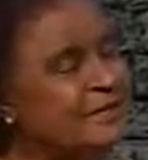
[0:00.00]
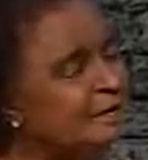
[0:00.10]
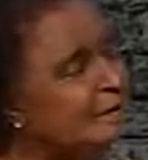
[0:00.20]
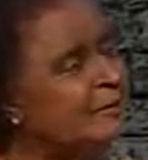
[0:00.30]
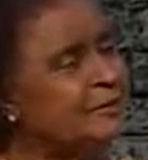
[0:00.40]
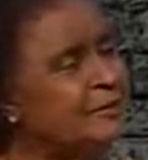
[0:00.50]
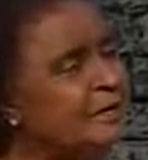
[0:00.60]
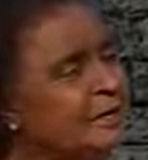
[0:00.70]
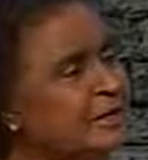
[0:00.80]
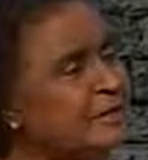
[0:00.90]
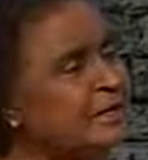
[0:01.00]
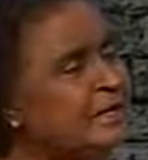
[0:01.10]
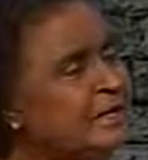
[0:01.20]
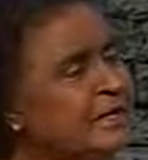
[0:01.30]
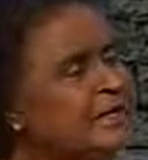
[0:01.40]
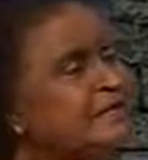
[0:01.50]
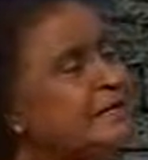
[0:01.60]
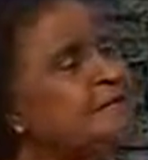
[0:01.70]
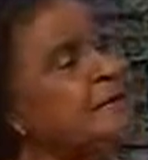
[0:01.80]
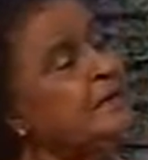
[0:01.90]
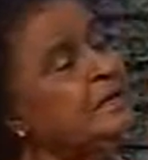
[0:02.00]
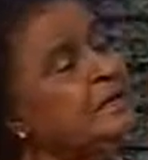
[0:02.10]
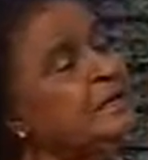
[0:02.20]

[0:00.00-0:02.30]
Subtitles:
are left on the road and all that, sent by